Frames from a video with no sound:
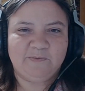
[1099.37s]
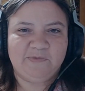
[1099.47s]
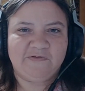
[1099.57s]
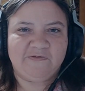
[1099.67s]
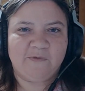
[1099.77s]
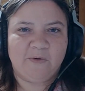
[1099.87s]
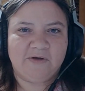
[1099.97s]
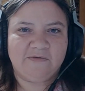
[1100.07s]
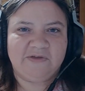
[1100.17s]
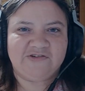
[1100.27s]

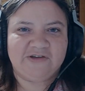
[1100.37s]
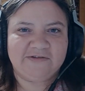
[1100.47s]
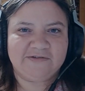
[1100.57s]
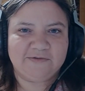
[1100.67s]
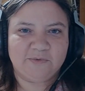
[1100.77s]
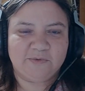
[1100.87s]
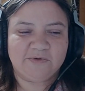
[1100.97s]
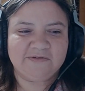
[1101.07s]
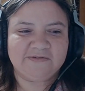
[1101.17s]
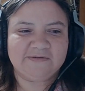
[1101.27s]
before they changed the
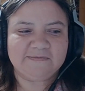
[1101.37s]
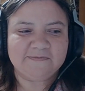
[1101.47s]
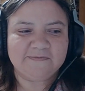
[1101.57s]
rules.